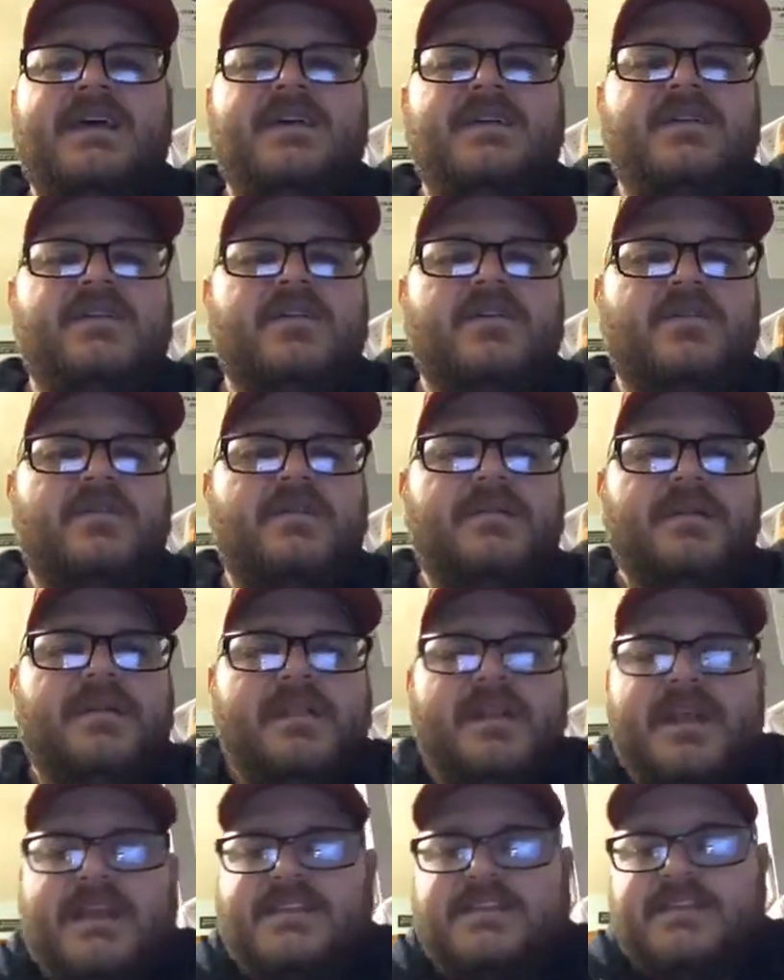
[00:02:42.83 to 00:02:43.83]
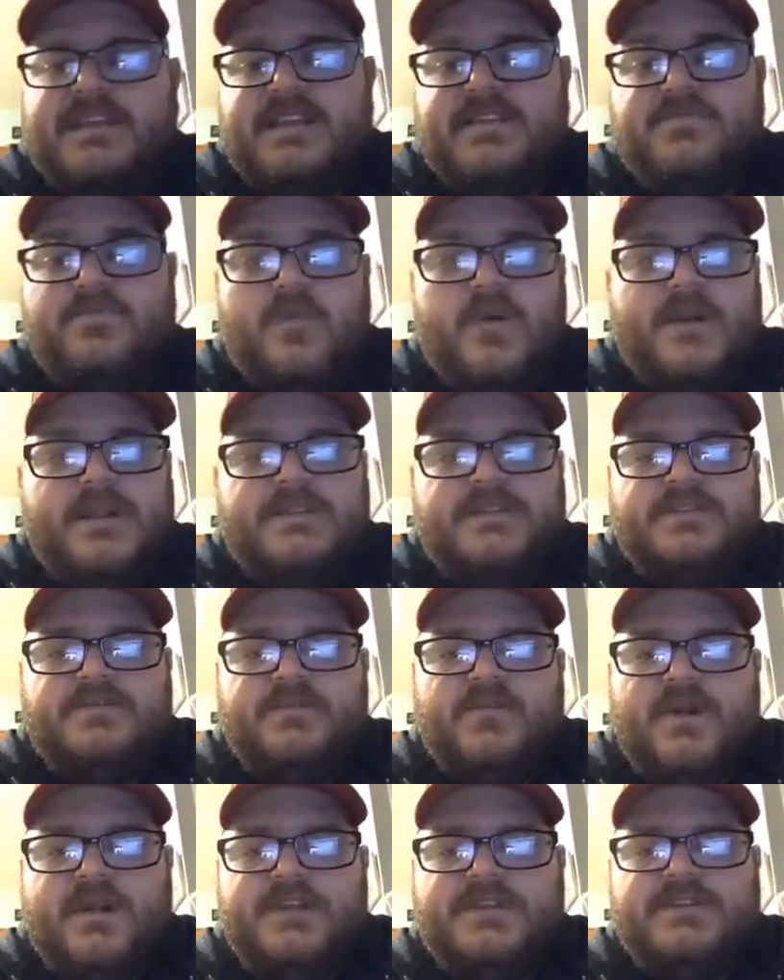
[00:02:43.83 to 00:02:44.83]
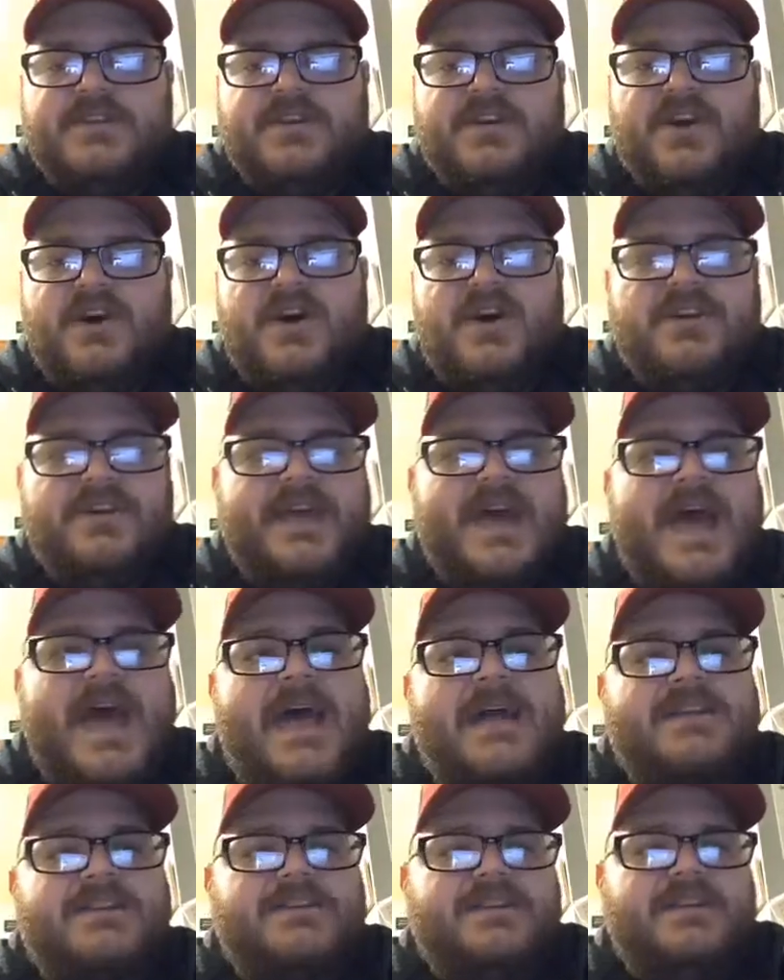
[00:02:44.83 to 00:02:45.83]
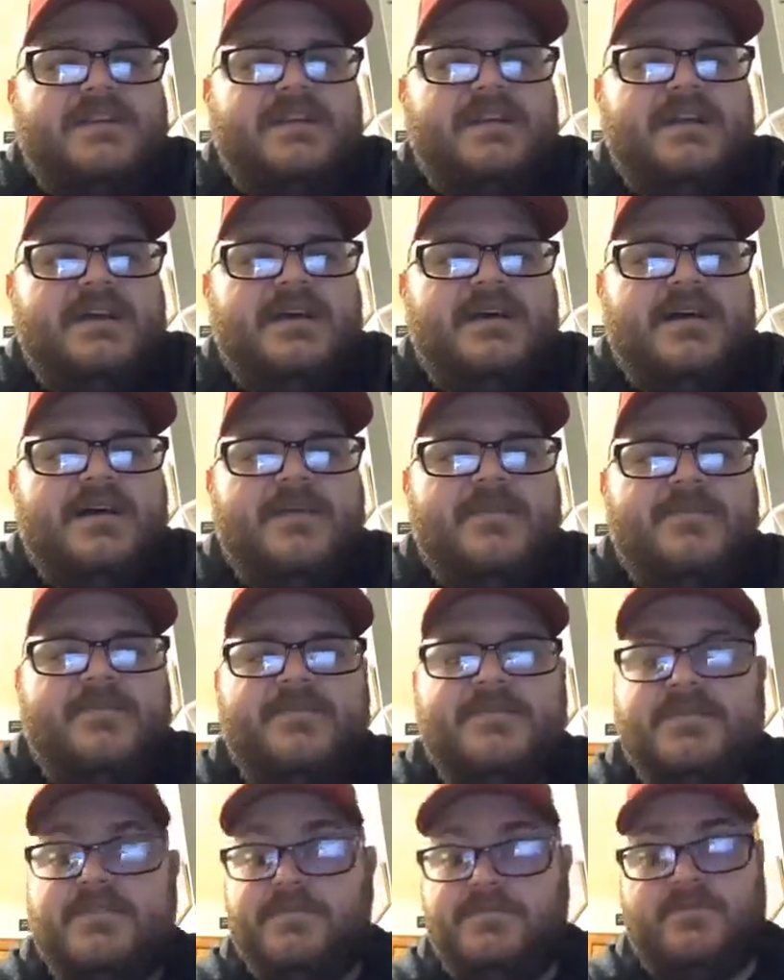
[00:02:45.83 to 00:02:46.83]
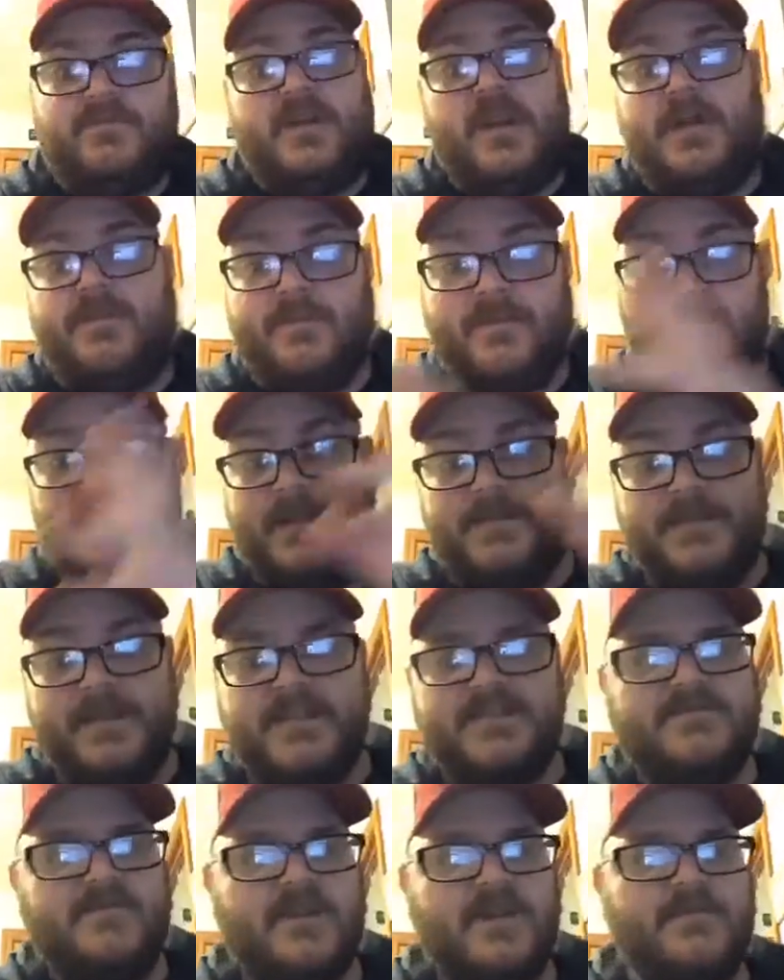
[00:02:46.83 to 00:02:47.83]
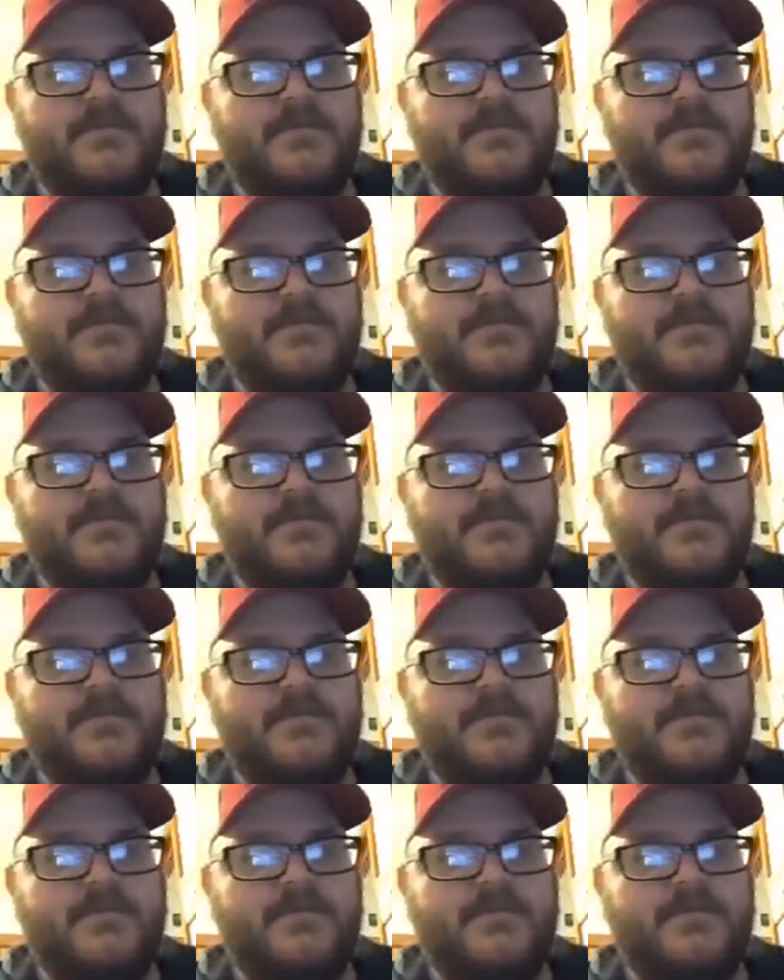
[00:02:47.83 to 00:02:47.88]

The next thing is, what is your call to action? Subscribe to our updates, very